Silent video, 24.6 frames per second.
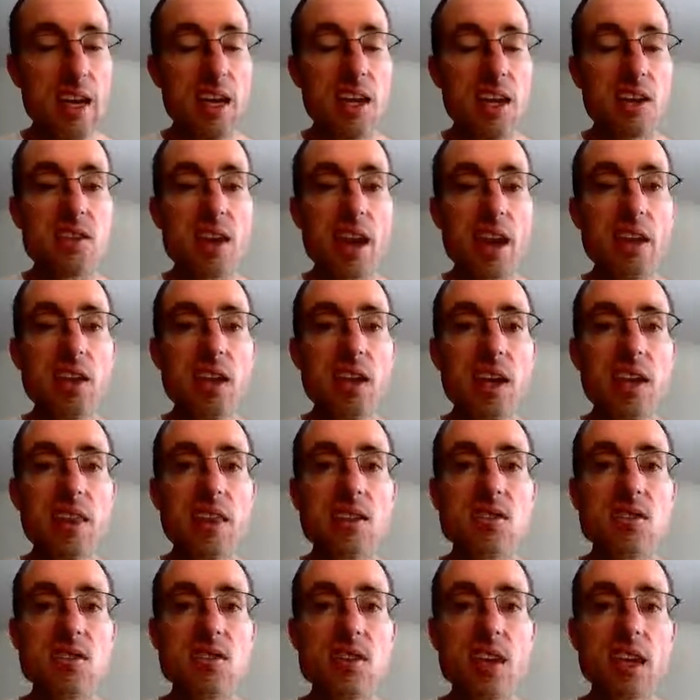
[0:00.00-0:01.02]
Saturday the
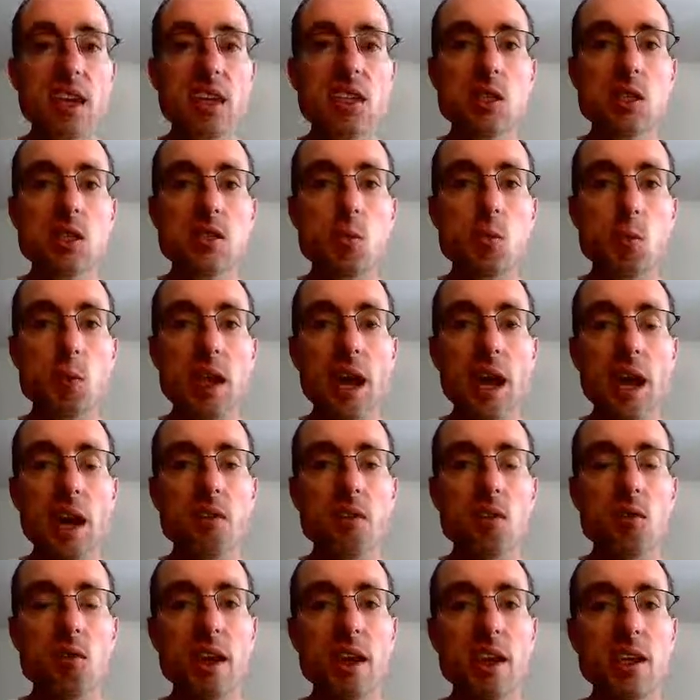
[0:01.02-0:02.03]
6th, we have a
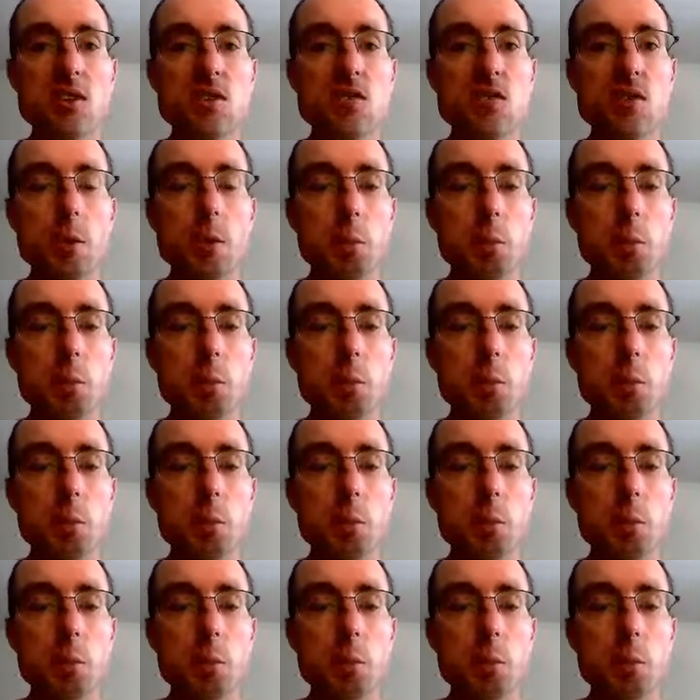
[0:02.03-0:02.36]
race,